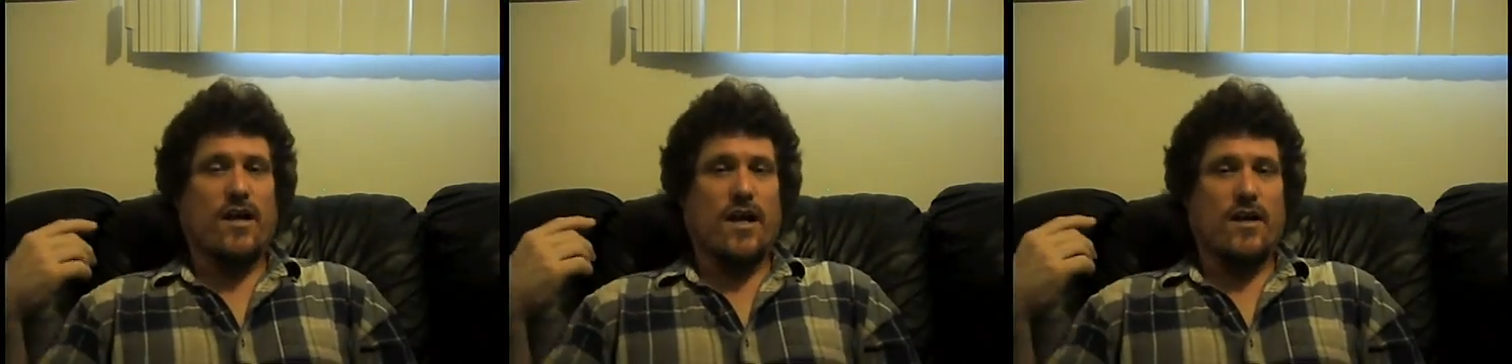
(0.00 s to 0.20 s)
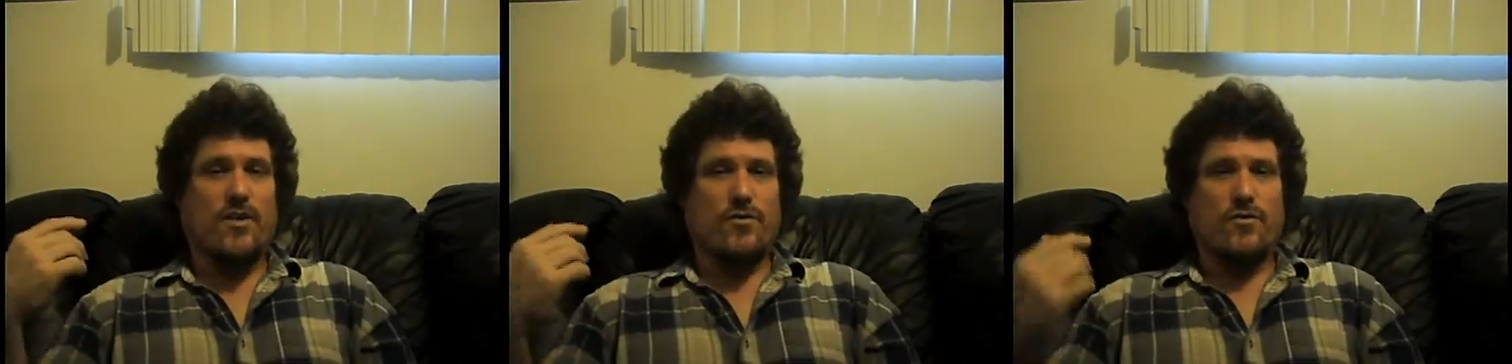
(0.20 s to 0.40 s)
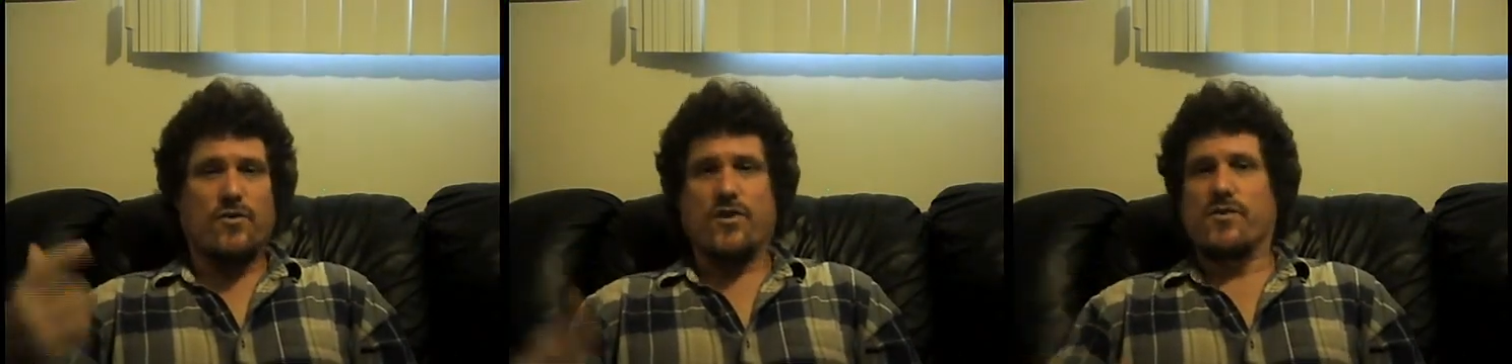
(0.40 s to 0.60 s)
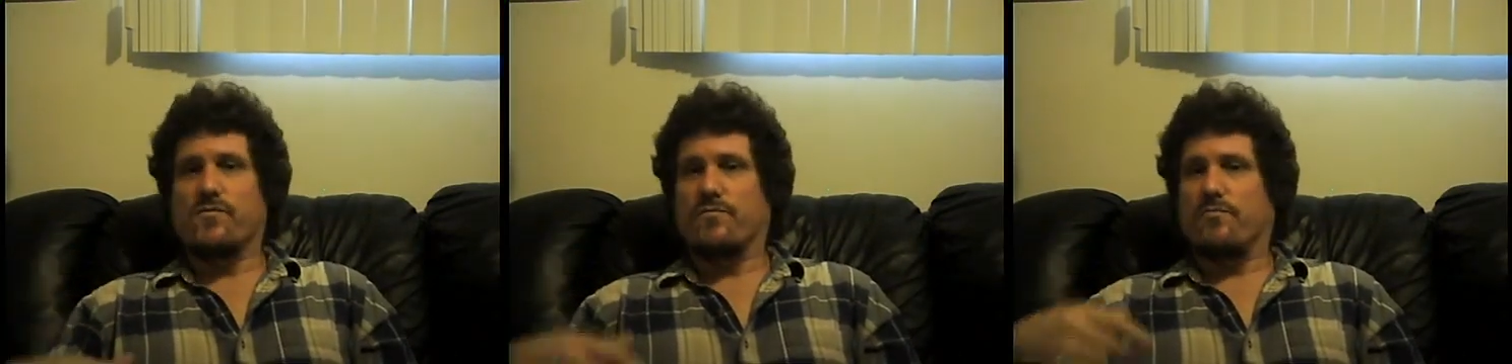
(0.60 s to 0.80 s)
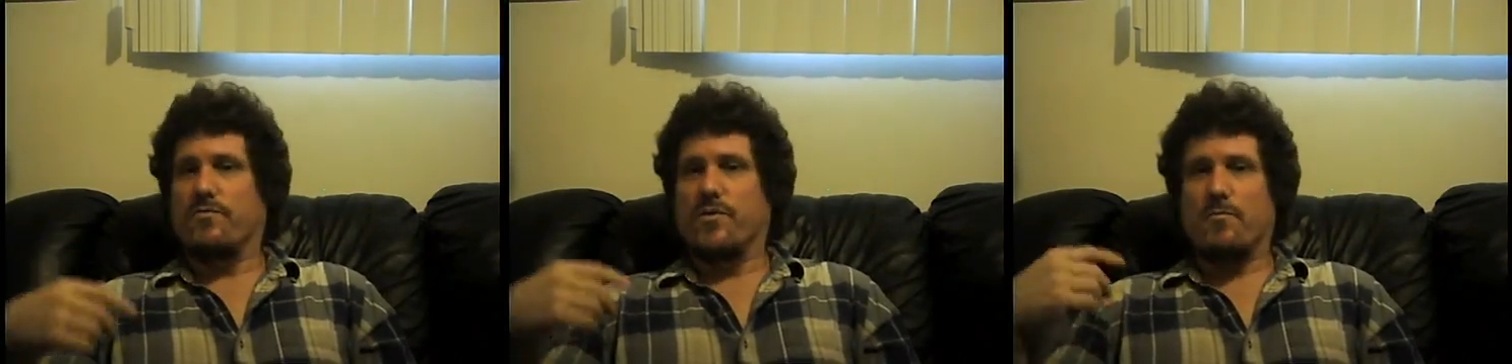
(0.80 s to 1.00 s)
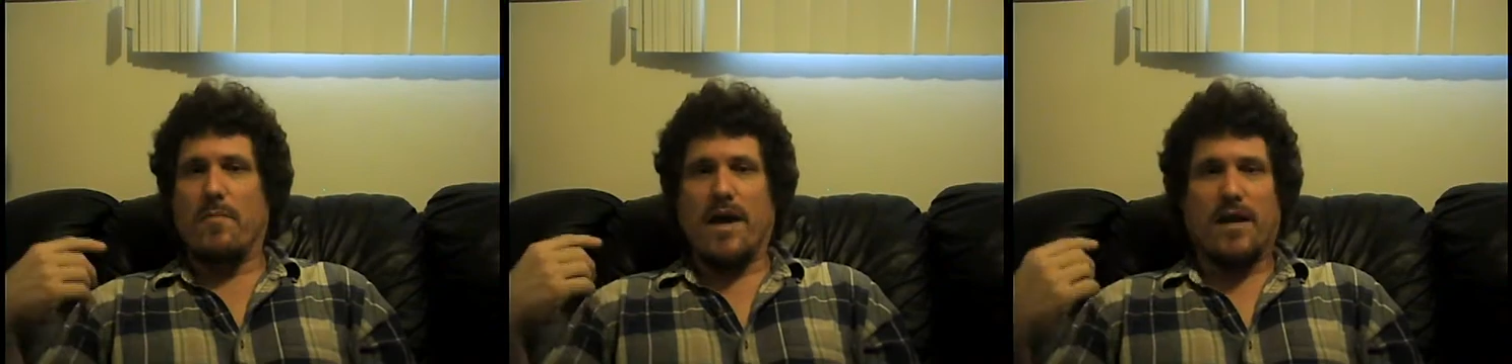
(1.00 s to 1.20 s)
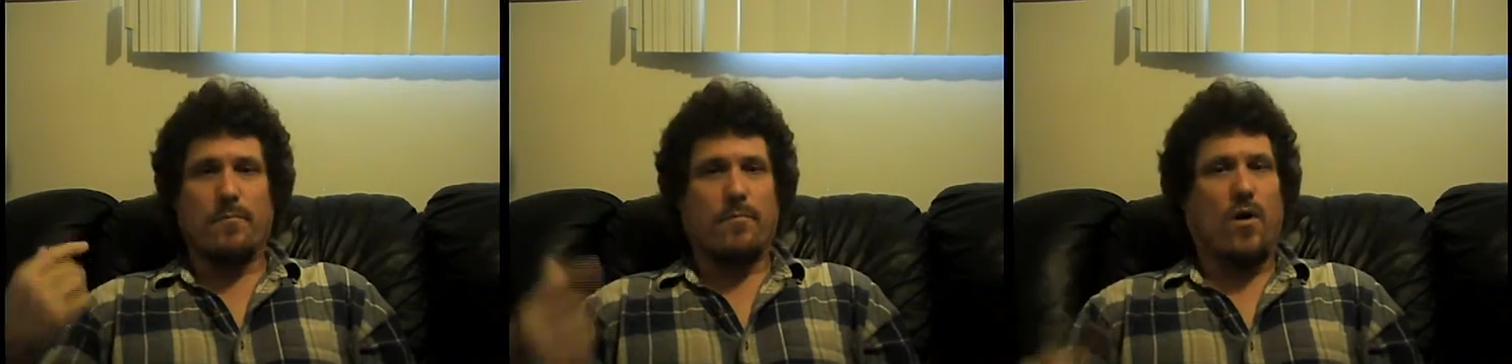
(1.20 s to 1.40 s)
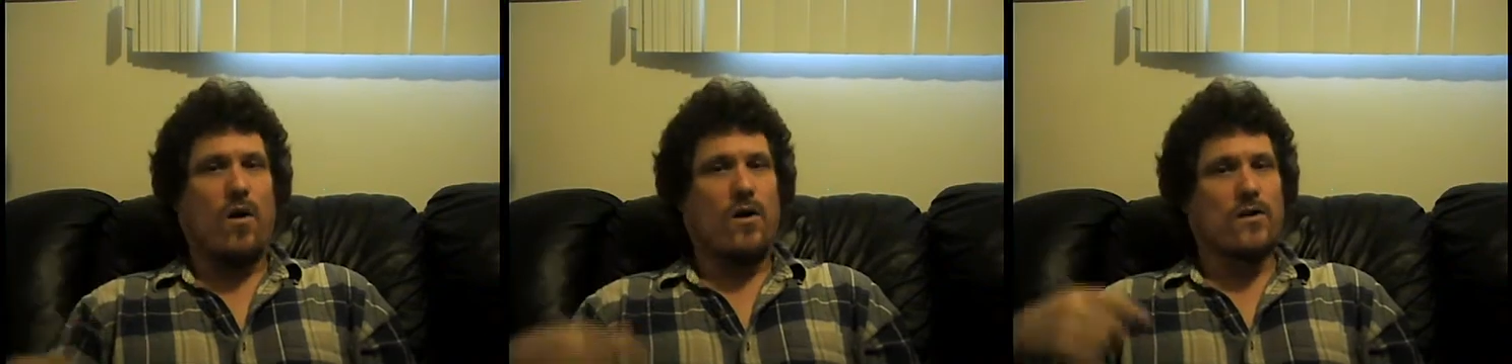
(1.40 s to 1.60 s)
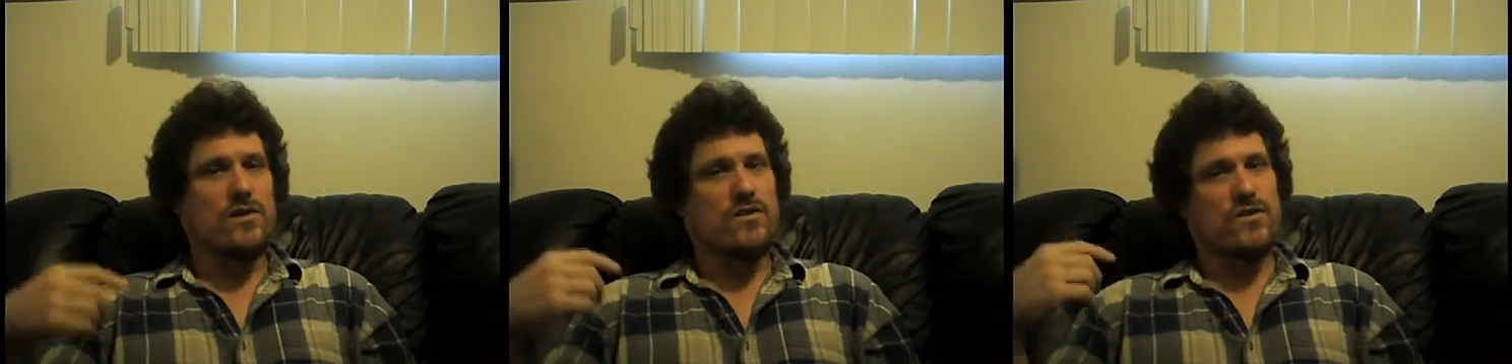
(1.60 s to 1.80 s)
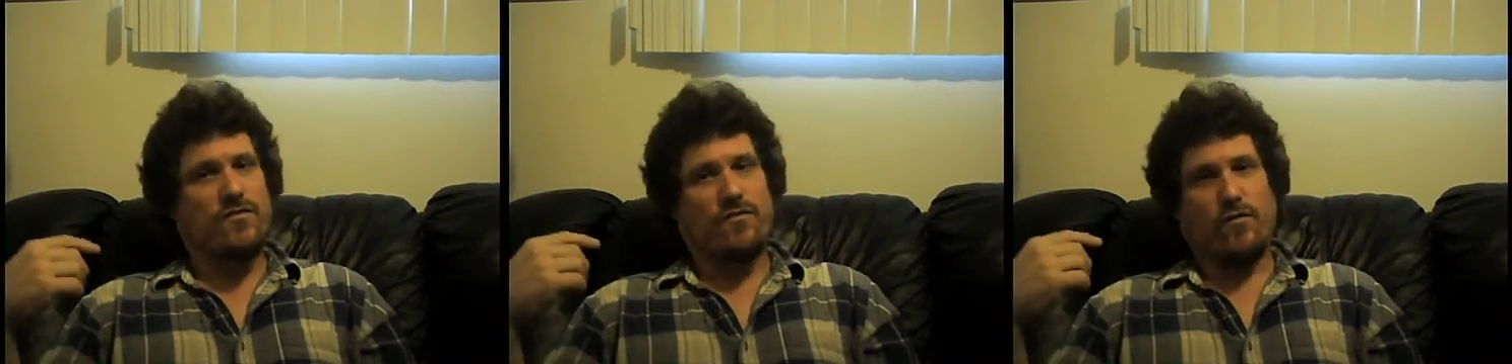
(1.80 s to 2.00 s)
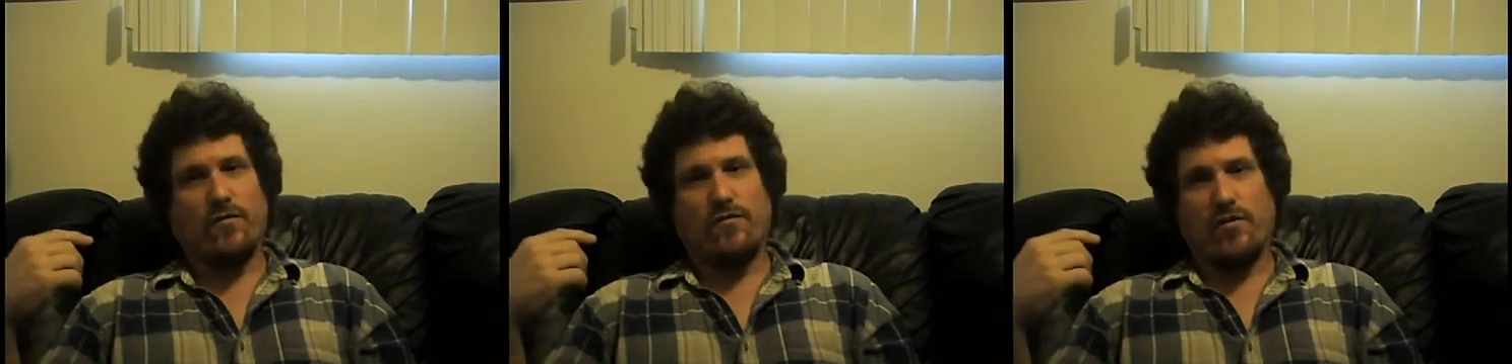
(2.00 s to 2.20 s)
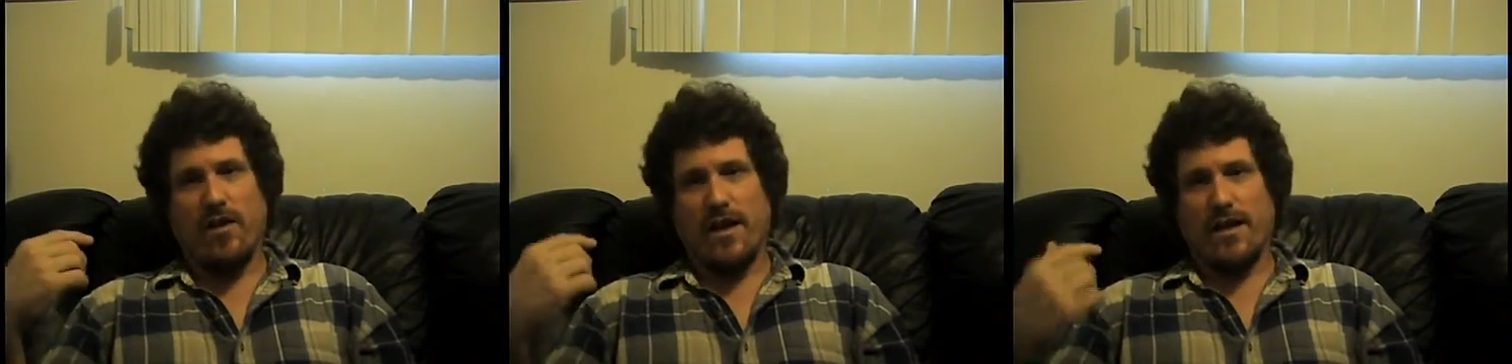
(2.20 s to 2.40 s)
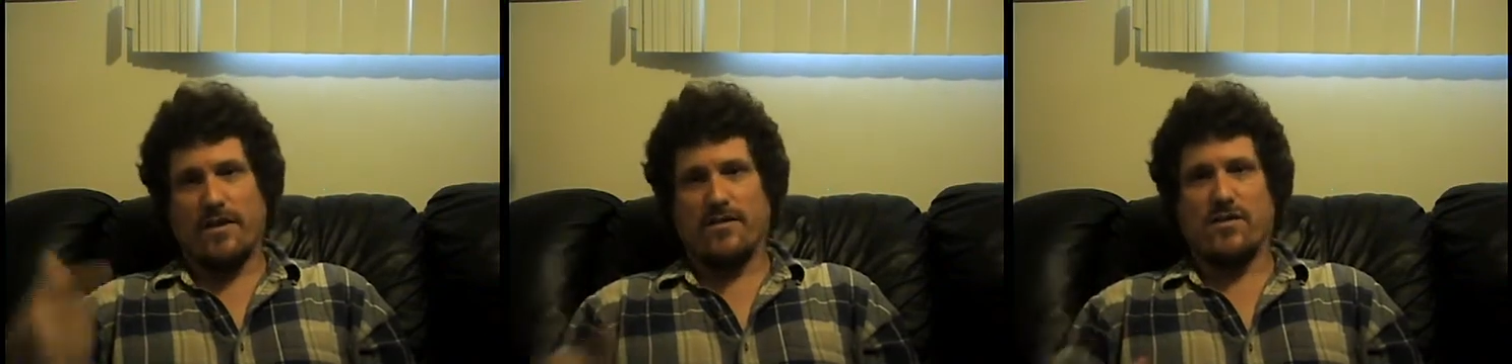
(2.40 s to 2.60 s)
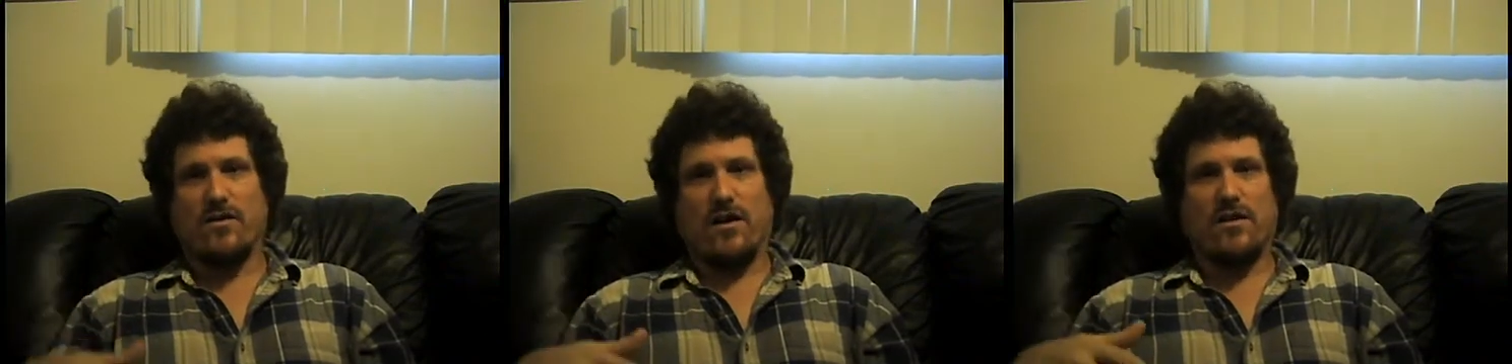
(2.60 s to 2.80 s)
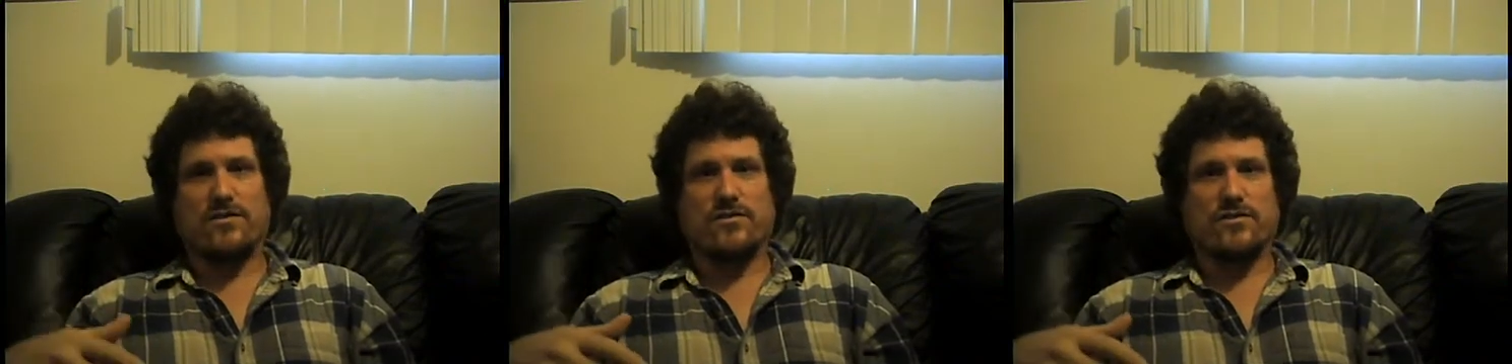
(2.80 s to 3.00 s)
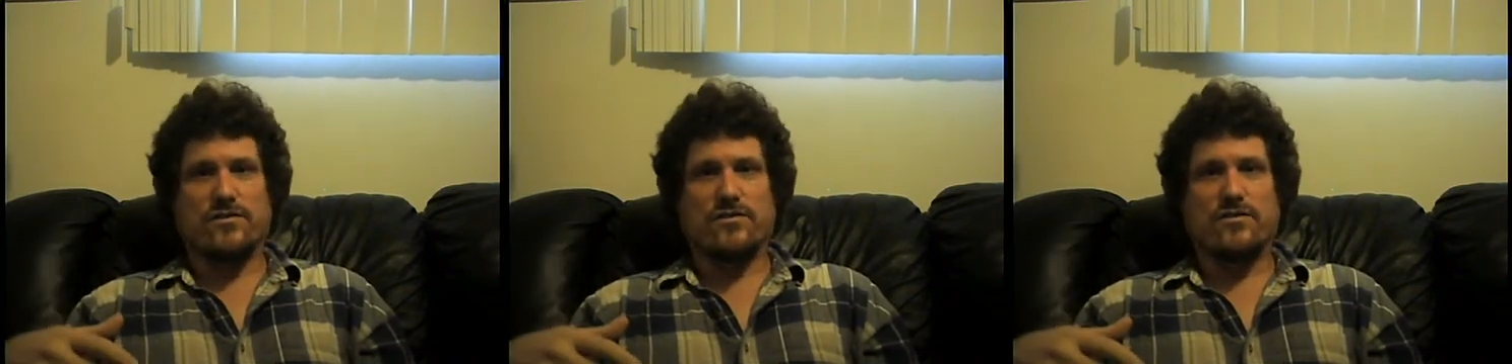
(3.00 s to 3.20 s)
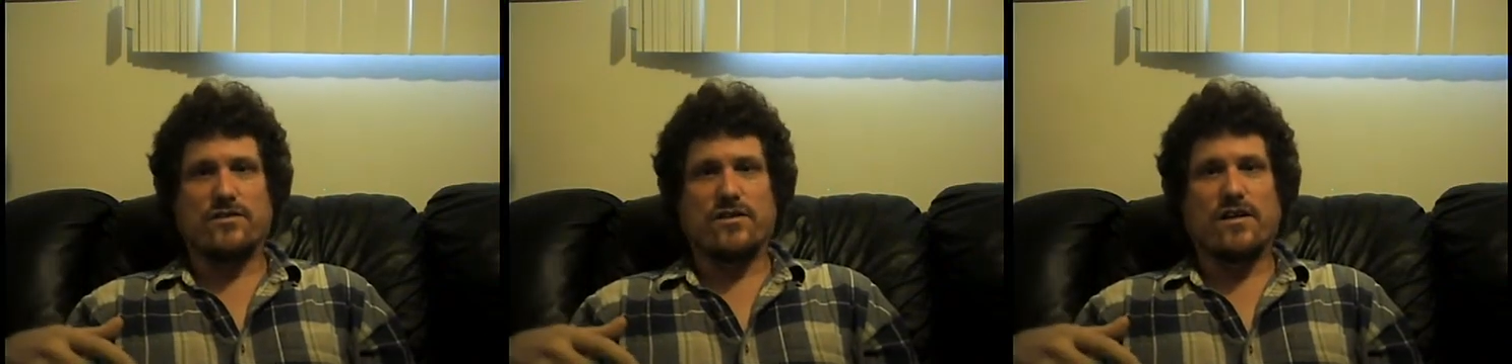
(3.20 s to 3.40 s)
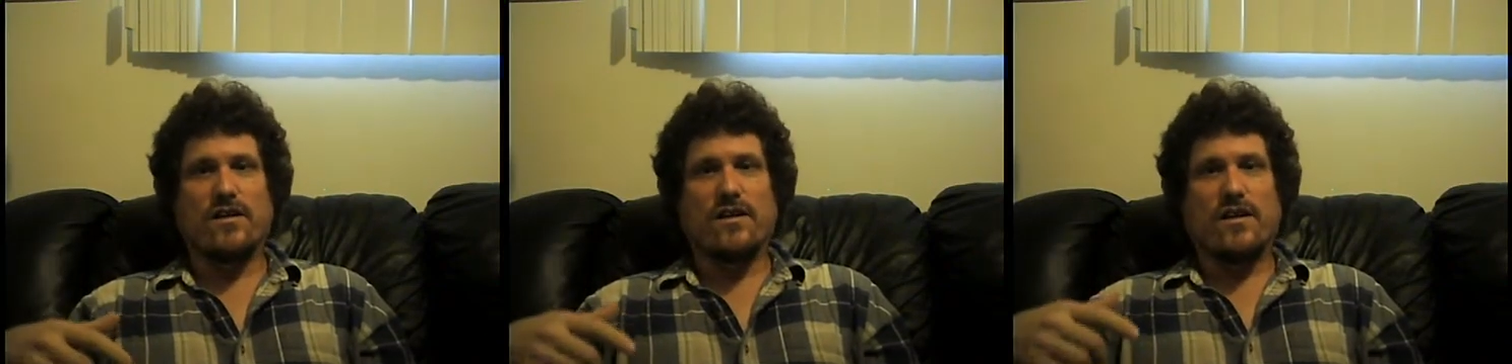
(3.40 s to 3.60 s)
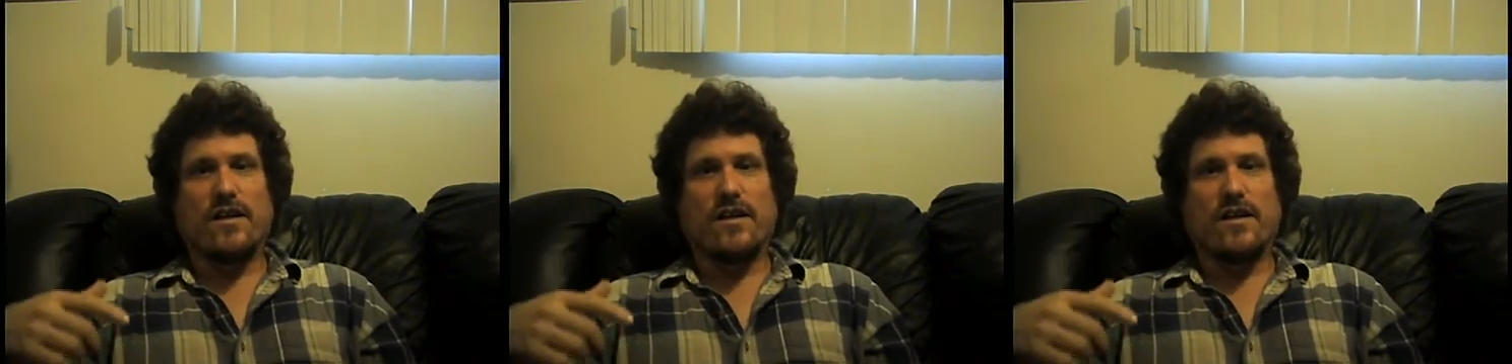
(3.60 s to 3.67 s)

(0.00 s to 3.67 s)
And you make parts for flying saucers